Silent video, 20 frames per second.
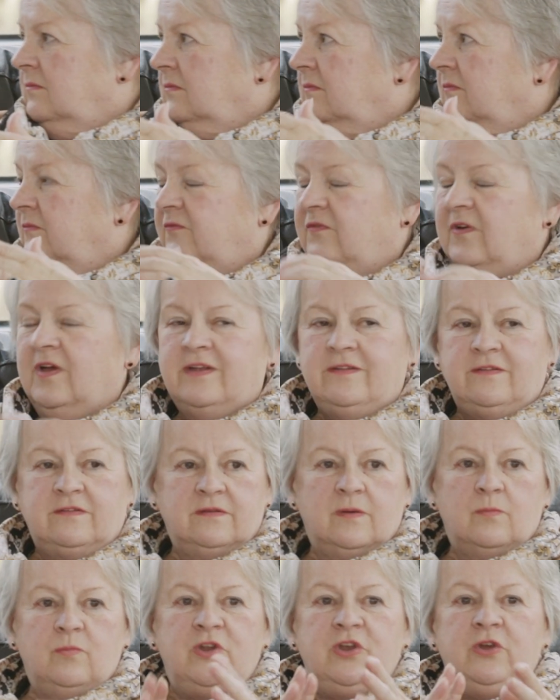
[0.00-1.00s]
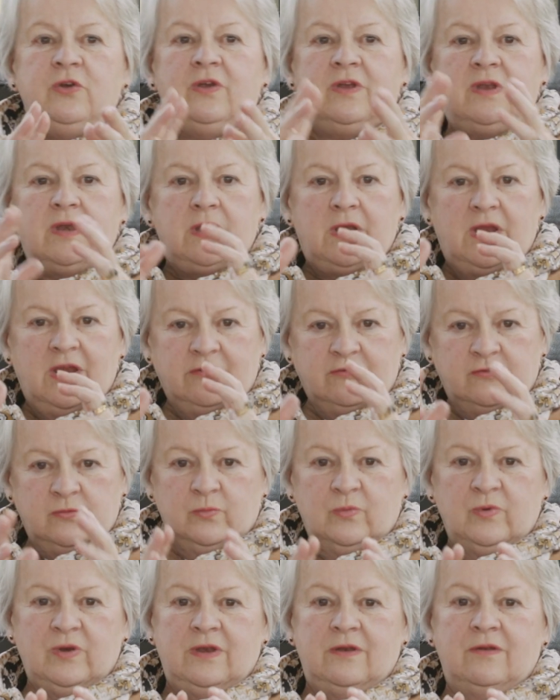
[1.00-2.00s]
Find someone you
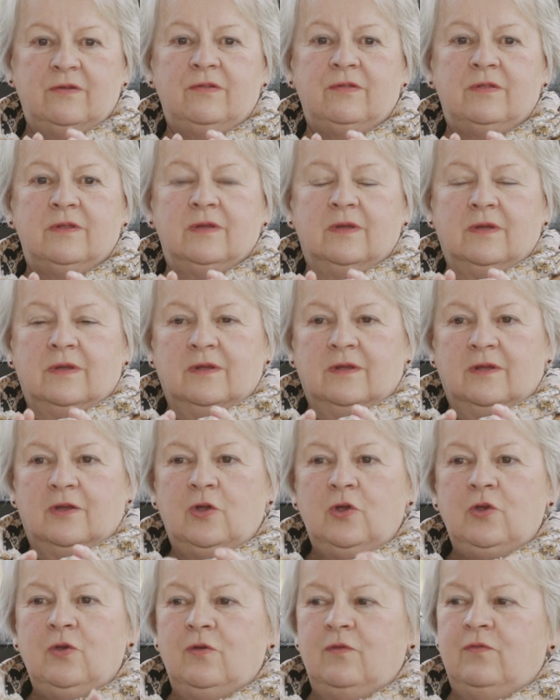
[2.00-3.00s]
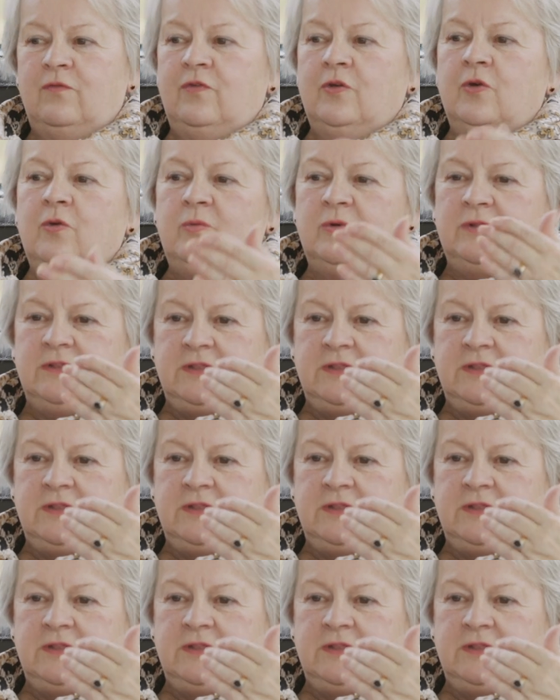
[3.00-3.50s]
connect with who you feel will